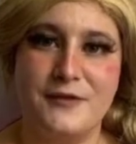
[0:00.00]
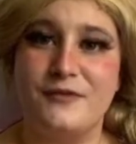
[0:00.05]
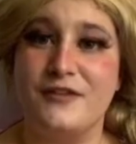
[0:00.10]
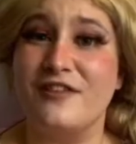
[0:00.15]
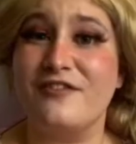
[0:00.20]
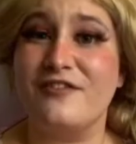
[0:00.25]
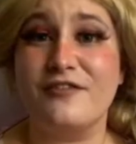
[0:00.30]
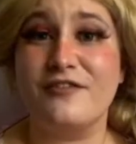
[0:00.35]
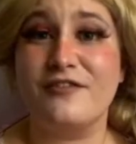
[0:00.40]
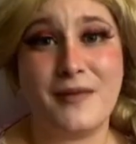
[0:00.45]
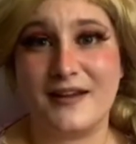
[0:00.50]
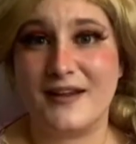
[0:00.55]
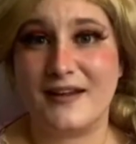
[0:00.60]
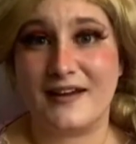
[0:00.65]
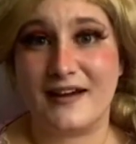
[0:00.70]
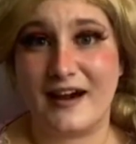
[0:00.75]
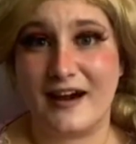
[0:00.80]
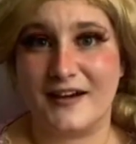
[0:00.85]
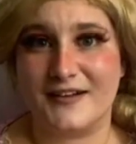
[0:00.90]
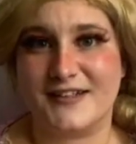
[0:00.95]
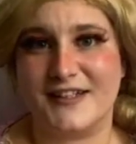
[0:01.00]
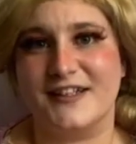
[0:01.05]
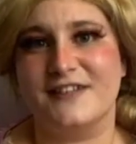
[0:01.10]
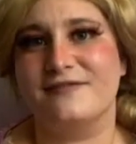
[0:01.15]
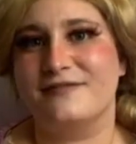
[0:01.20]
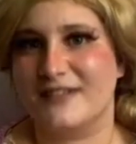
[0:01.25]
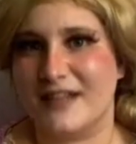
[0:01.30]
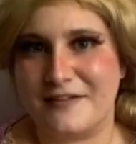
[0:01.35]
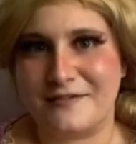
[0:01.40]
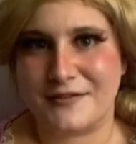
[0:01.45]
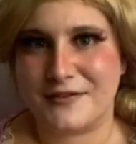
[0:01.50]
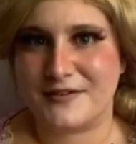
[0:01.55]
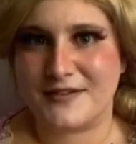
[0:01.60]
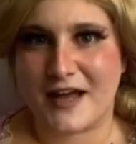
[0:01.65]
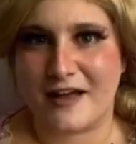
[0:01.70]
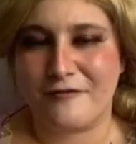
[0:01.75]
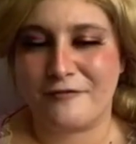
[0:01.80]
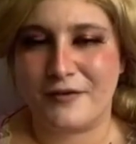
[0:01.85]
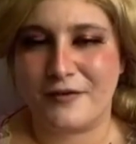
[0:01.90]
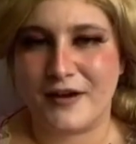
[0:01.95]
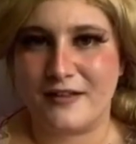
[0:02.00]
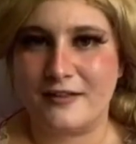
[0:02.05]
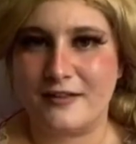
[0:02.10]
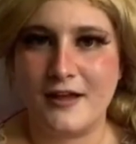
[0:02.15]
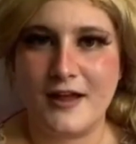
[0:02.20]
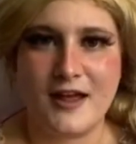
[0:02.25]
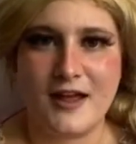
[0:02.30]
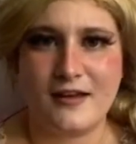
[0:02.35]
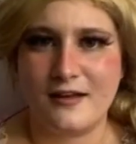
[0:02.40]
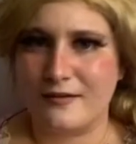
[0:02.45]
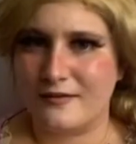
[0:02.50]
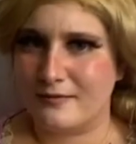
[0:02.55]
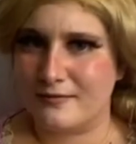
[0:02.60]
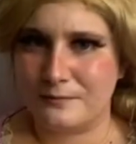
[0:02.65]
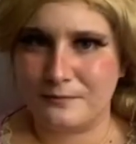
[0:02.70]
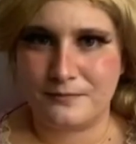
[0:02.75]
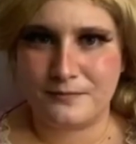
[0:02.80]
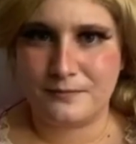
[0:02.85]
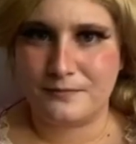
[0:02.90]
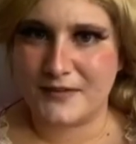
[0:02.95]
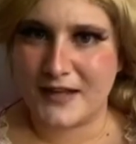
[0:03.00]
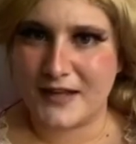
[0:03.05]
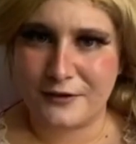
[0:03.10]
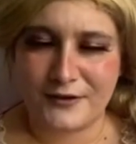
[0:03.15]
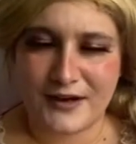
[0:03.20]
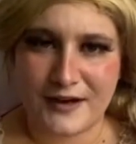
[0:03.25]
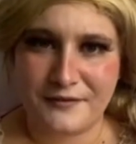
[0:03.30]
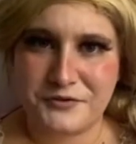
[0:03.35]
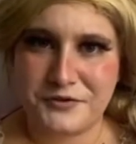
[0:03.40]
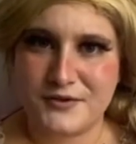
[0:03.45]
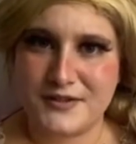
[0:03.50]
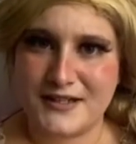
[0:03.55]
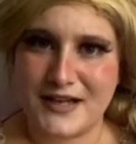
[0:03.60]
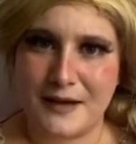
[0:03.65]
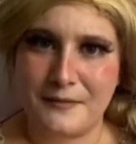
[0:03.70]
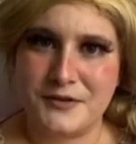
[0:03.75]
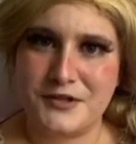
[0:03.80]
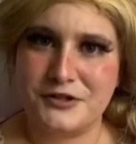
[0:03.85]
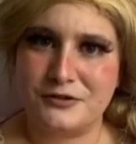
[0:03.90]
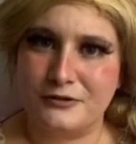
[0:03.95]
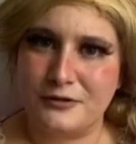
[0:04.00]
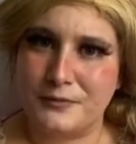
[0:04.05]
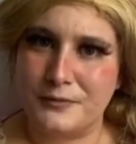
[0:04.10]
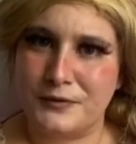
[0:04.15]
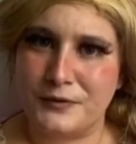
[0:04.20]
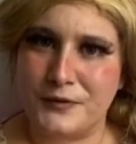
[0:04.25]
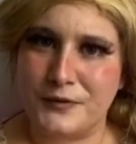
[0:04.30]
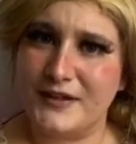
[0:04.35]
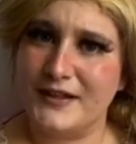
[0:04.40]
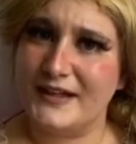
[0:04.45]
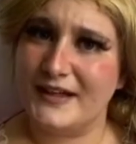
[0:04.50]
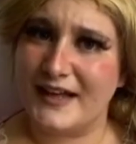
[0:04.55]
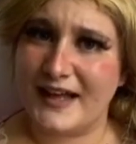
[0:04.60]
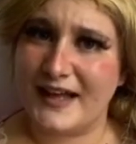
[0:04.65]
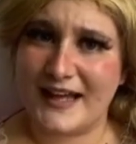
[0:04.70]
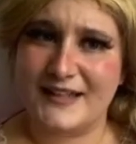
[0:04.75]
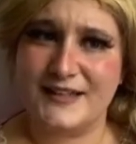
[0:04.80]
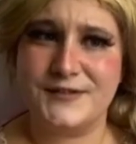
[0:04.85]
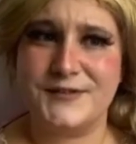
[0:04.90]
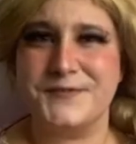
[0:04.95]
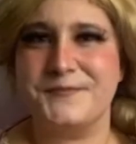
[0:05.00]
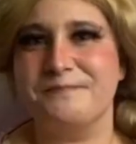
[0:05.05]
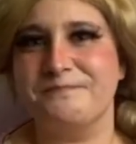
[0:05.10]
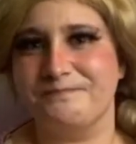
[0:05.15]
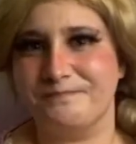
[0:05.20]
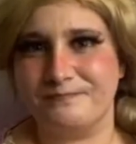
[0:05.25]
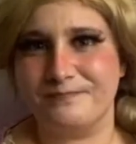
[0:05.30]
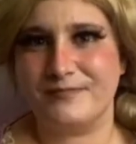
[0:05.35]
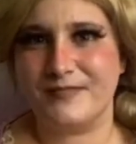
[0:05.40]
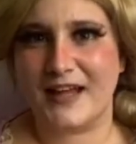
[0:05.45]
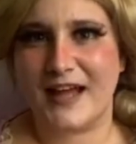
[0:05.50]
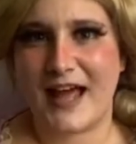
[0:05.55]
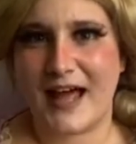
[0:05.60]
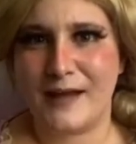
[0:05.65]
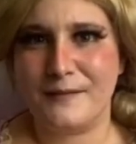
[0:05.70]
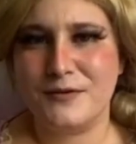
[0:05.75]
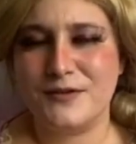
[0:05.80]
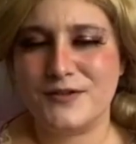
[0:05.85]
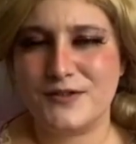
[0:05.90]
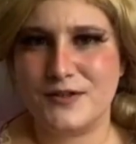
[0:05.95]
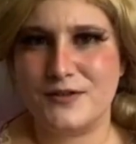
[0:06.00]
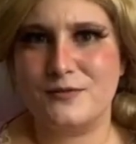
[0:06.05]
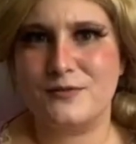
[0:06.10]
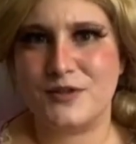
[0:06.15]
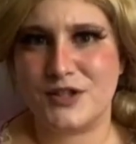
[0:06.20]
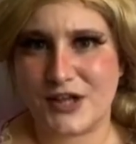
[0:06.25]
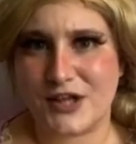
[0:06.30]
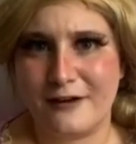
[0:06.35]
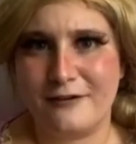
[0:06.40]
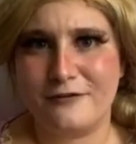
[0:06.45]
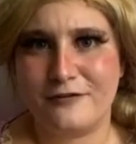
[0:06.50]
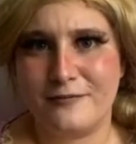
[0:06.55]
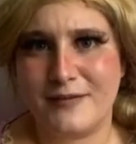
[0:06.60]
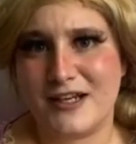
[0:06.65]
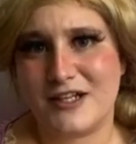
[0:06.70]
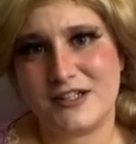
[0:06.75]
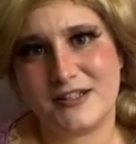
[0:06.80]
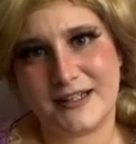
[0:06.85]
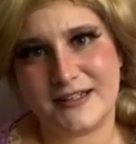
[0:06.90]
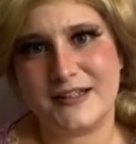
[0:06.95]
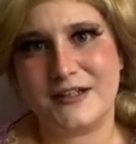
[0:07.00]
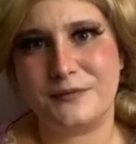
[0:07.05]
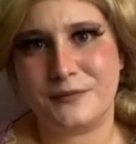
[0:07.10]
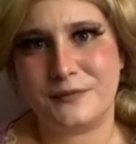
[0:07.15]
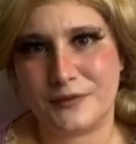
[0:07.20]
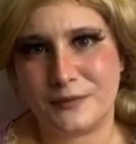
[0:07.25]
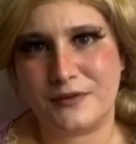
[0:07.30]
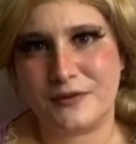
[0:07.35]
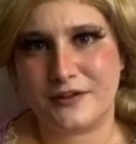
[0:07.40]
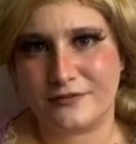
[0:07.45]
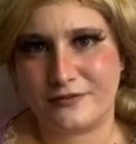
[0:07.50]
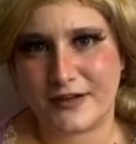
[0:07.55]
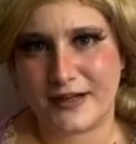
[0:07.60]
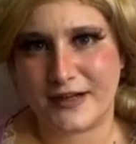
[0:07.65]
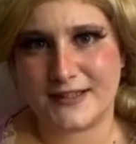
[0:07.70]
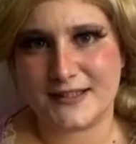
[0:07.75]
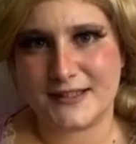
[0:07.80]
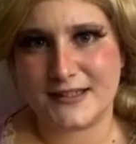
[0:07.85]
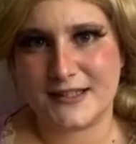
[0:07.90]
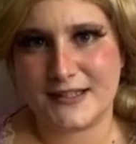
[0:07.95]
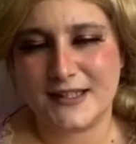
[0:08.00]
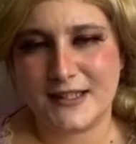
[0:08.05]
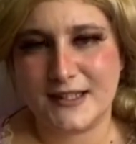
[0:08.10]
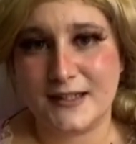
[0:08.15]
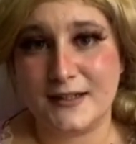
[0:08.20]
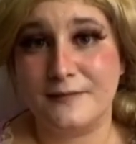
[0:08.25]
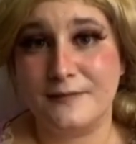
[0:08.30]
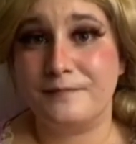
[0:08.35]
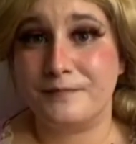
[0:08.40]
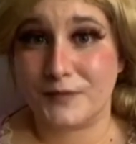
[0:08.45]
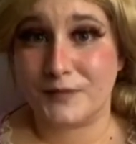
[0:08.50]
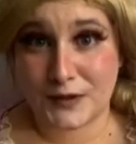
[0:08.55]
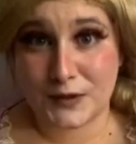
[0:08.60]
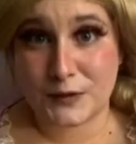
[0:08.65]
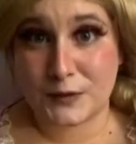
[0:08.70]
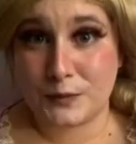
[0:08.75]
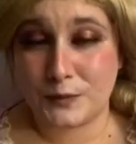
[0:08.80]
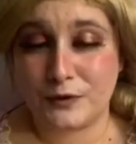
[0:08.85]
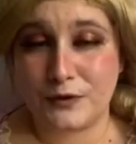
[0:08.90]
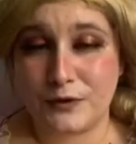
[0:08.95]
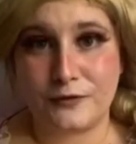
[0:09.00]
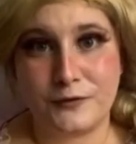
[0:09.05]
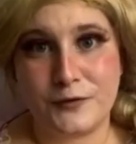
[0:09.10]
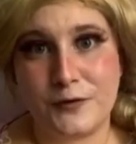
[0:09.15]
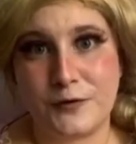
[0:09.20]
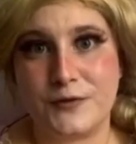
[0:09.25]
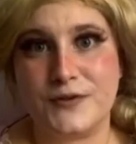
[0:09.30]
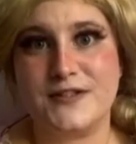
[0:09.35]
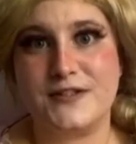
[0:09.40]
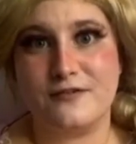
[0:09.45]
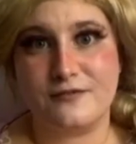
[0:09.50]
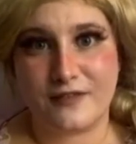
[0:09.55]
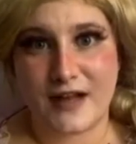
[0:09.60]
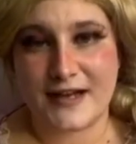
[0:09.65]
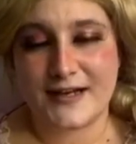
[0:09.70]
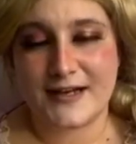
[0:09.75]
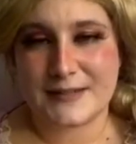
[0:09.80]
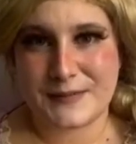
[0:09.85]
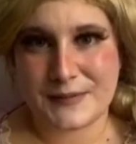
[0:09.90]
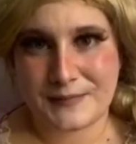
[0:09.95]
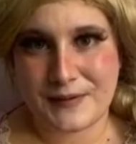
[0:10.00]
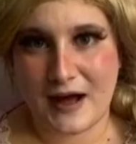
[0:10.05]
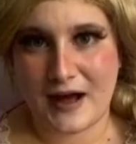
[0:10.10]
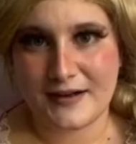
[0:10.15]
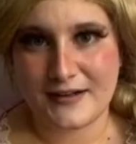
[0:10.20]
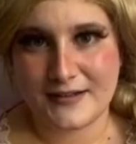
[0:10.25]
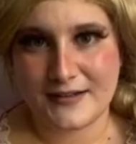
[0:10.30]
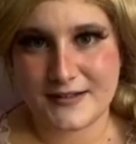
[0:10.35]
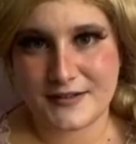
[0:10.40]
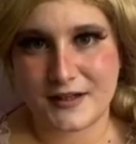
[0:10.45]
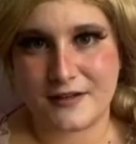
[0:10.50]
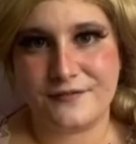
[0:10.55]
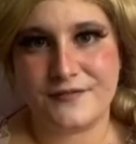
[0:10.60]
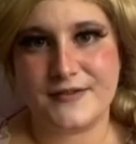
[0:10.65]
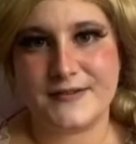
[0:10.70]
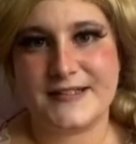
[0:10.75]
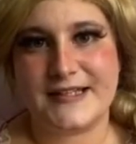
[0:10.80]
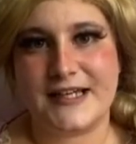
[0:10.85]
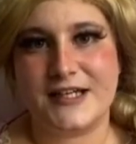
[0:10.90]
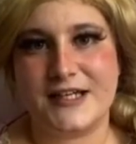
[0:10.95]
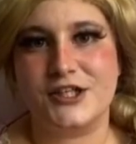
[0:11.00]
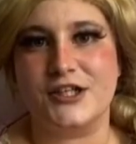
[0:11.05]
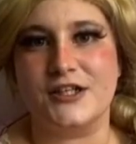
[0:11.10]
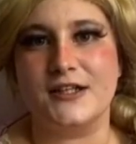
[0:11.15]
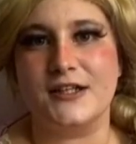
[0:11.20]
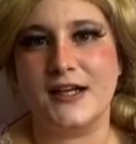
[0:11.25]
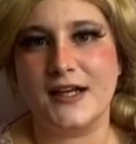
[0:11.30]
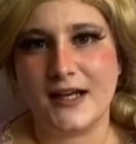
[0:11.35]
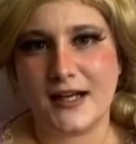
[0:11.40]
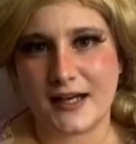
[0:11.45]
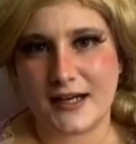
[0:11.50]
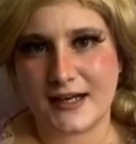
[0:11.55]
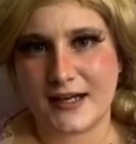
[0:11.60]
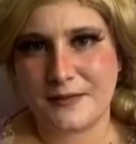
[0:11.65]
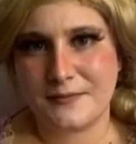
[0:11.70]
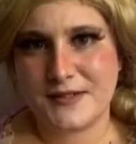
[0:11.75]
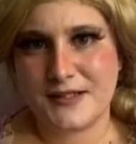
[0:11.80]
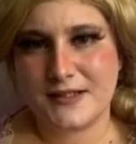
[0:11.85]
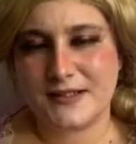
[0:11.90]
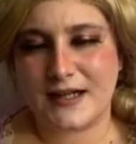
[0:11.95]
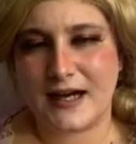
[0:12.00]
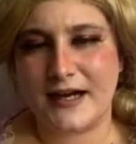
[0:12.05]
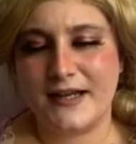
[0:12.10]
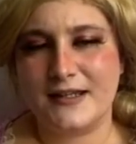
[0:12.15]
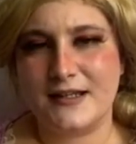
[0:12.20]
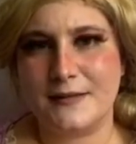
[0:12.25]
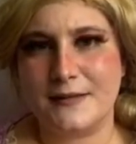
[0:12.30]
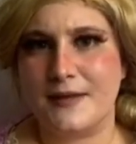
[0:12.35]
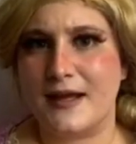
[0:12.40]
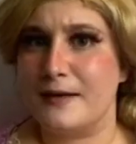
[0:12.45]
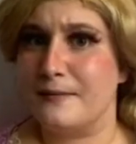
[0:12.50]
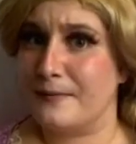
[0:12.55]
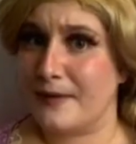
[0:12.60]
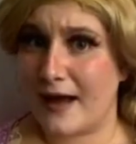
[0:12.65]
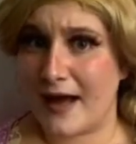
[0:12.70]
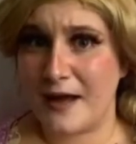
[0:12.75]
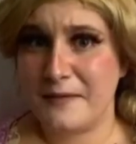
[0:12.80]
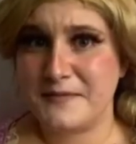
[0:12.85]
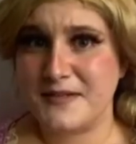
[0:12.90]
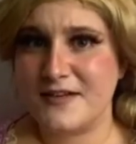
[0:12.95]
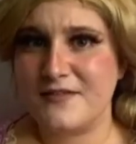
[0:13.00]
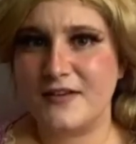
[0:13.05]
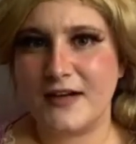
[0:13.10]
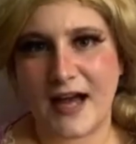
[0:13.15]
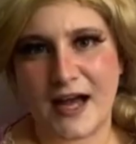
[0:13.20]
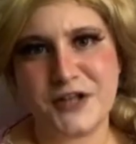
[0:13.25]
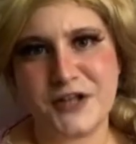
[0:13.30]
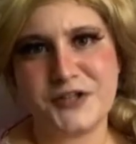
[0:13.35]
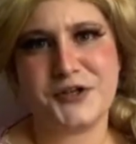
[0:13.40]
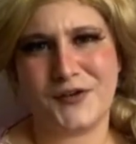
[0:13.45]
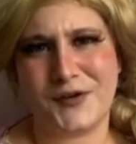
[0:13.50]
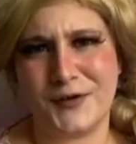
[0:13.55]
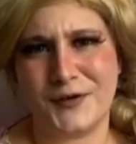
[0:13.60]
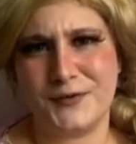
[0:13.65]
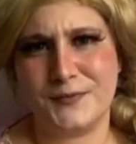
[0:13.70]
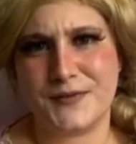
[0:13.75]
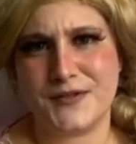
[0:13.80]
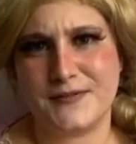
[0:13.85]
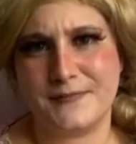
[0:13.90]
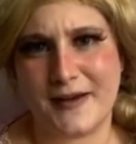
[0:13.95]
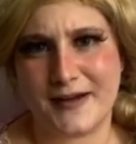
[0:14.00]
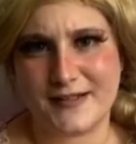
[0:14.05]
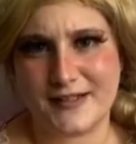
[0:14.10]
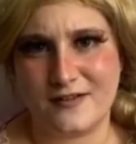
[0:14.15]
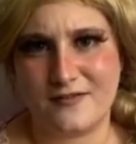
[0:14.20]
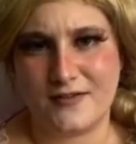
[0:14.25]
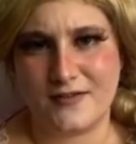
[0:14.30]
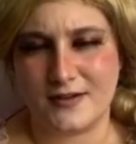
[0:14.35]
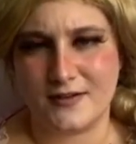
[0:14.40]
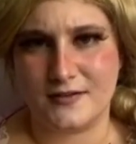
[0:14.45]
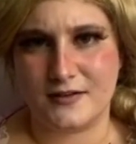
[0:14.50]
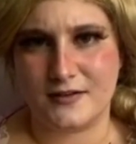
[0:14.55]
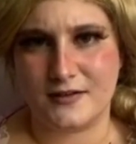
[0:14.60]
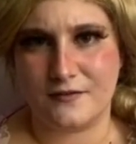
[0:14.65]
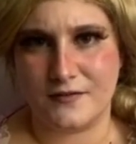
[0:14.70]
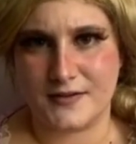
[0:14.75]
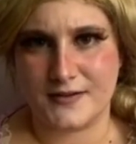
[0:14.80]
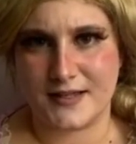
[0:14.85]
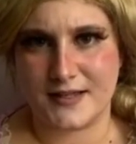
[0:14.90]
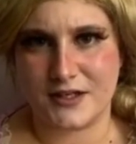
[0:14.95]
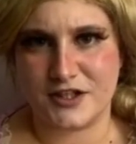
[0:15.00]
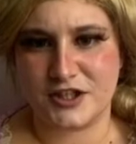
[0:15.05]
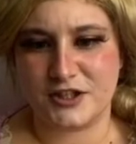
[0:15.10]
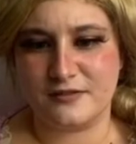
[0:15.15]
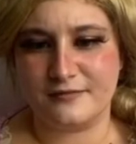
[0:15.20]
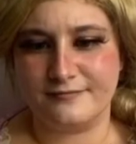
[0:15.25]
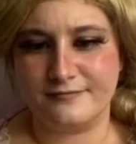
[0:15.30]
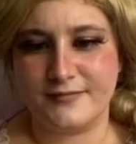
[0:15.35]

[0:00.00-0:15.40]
with a familiar character they feel safe with. They don't have to establish a rapport, and they're able to share information like they would with a friend. You were, of course, invited to be part of this conversation and help to guide them and perhaps even add your own perspective to this conversation.